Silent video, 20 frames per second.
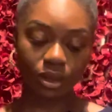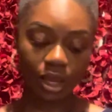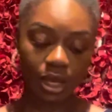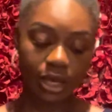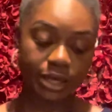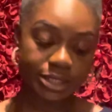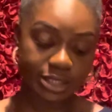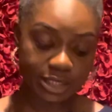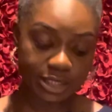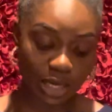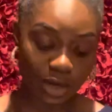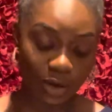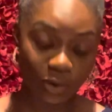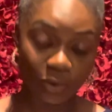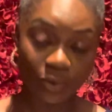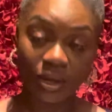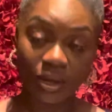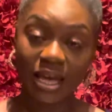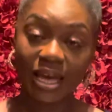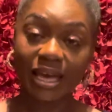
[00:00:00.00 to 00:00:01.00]
So
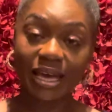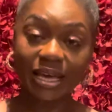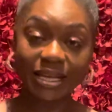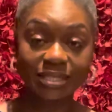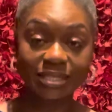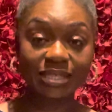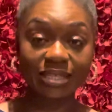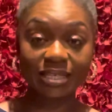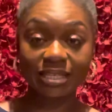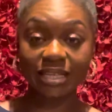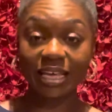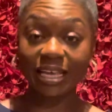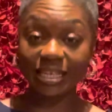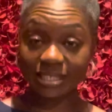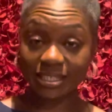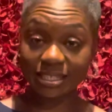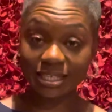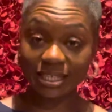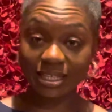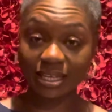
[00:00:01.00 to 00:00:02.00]

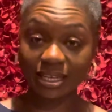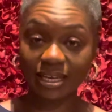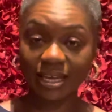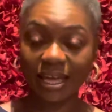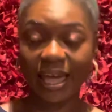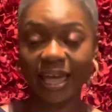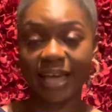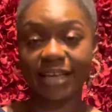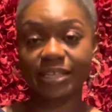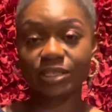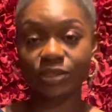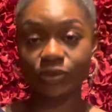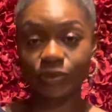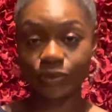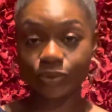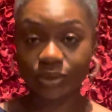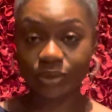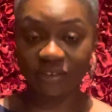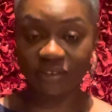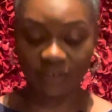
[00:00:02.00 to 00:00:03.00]
insulin has
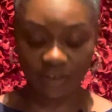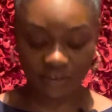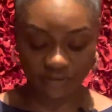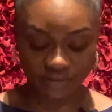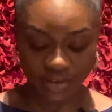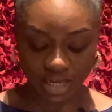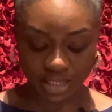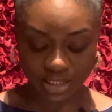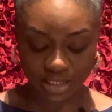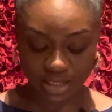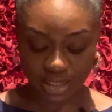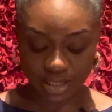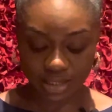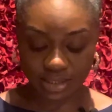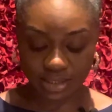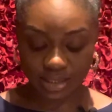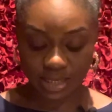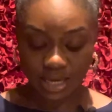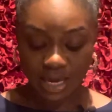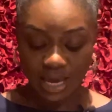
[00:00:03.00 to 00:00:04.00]
2 different
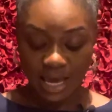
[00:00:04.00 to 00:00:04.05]
functions.